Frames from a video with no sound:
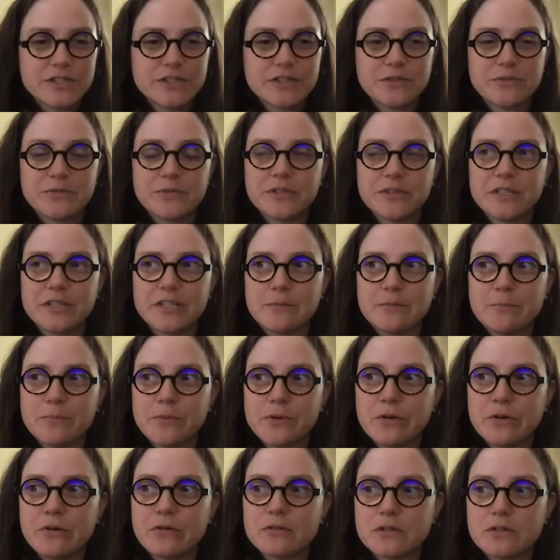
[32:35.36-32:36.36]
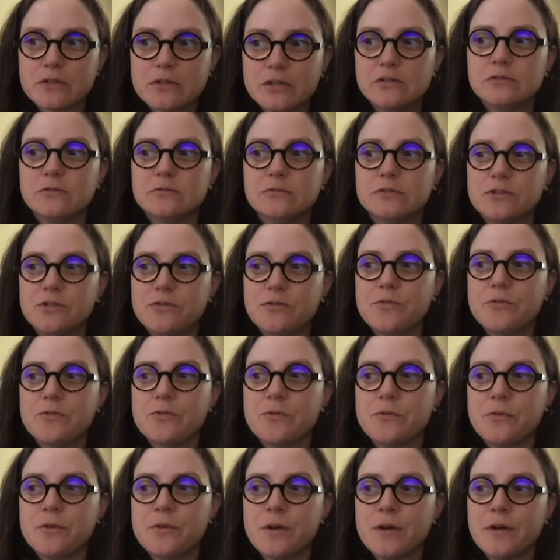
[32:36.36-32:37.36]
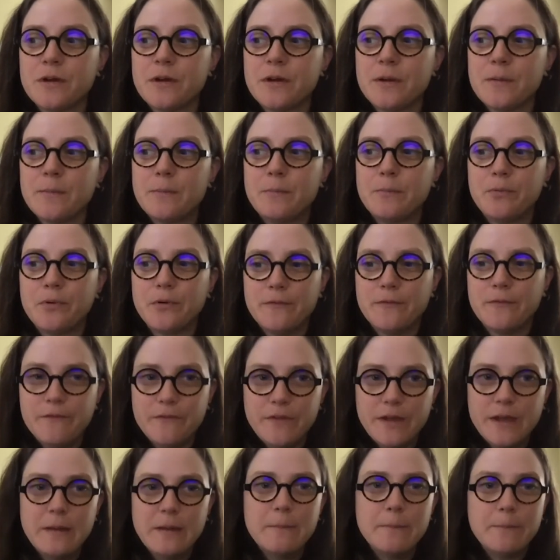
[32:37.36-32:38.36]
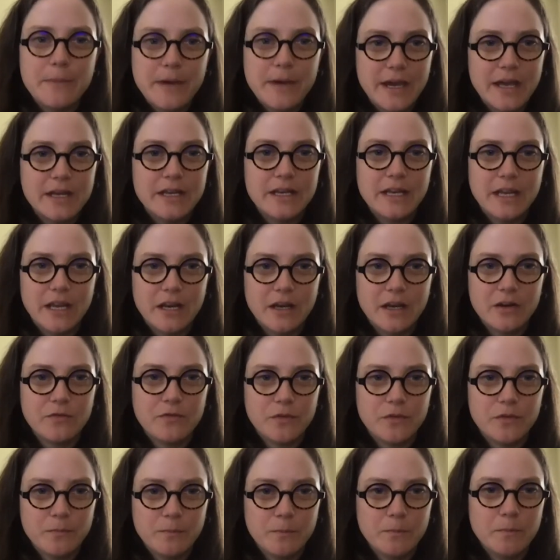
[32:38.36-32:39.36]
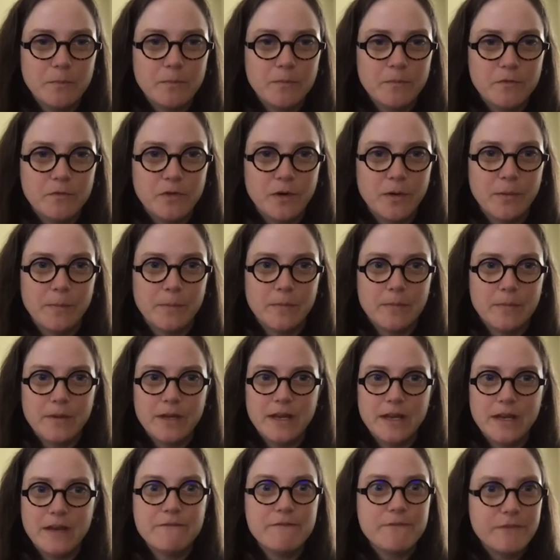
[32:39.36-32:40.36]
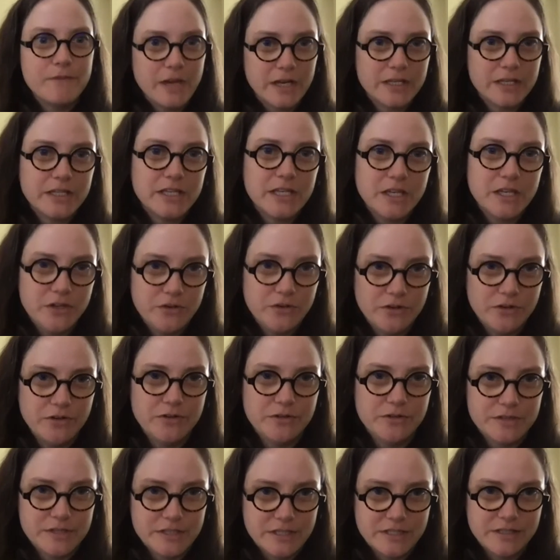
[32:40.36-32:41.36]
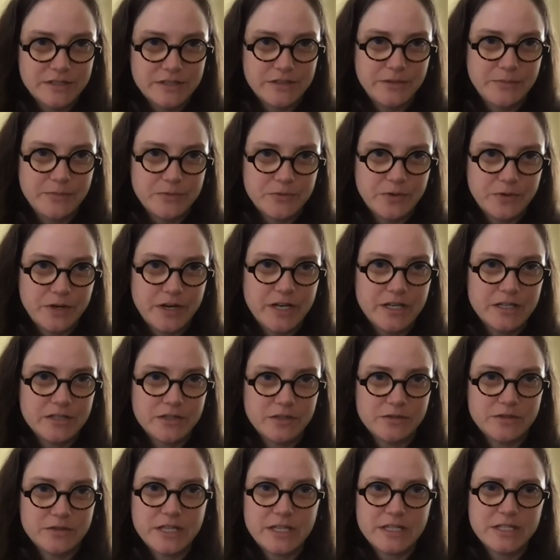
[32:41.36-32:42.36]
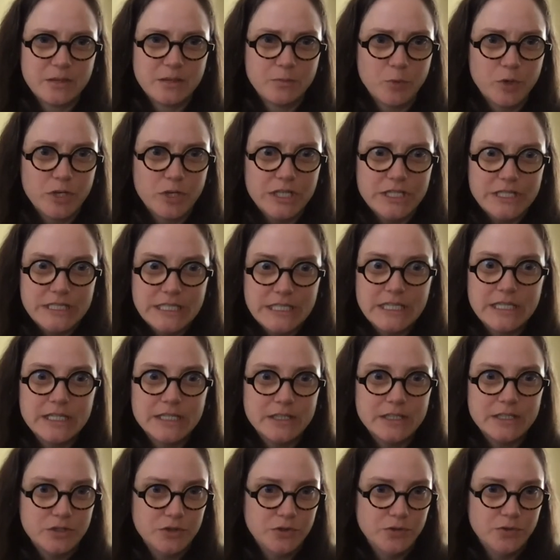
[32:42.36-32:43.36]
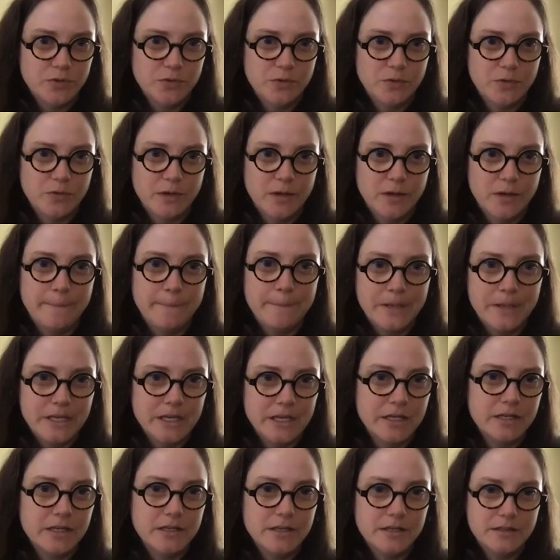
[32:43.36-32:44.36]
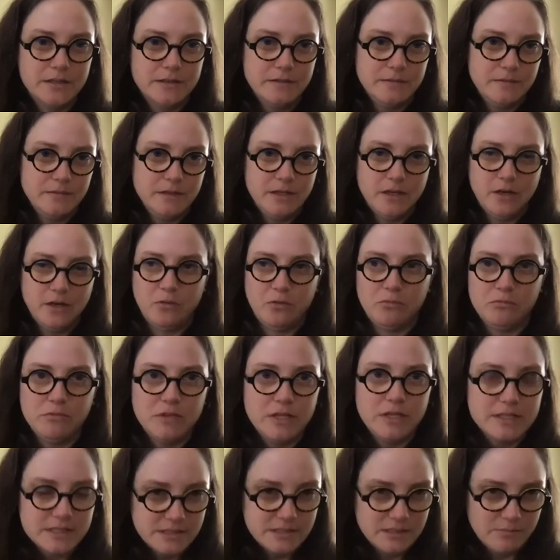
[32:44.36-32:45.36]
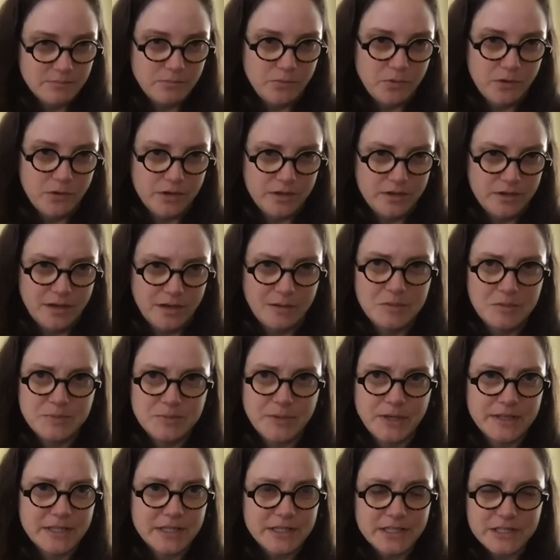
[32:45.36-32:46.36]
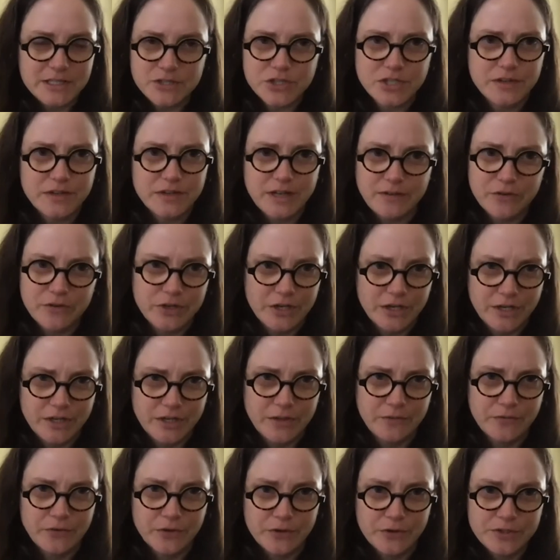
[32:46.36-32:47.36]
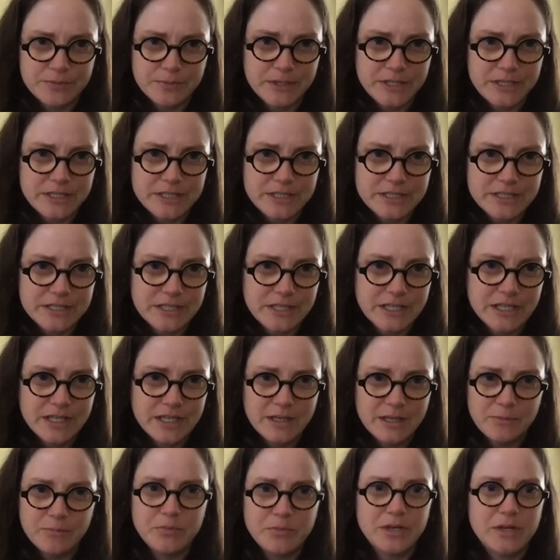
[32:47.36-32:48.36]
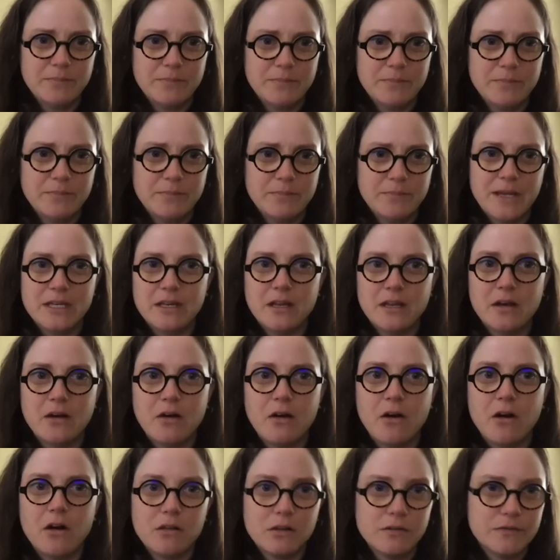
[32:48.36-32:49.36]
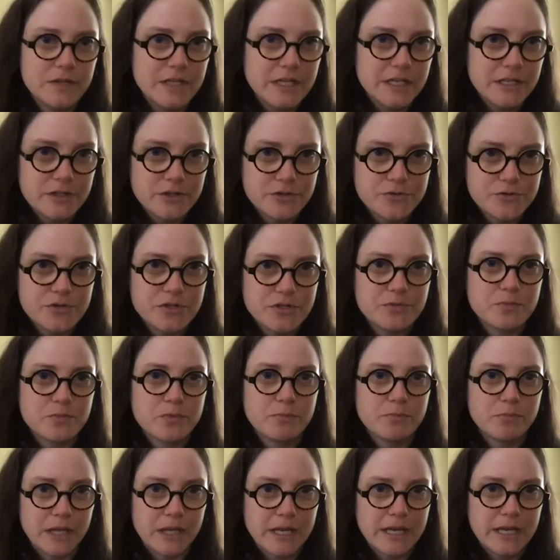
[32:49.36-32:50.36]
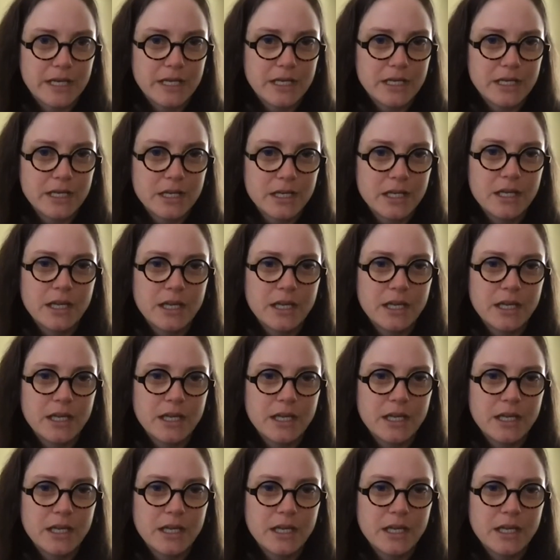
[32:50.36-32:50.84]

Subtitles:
are really built to prevent bad data from infecting your other systems, right? So say someone did do a big, you know, list import into HubSpot that they should have never done in the first place, but it maybe all of the industries were blank.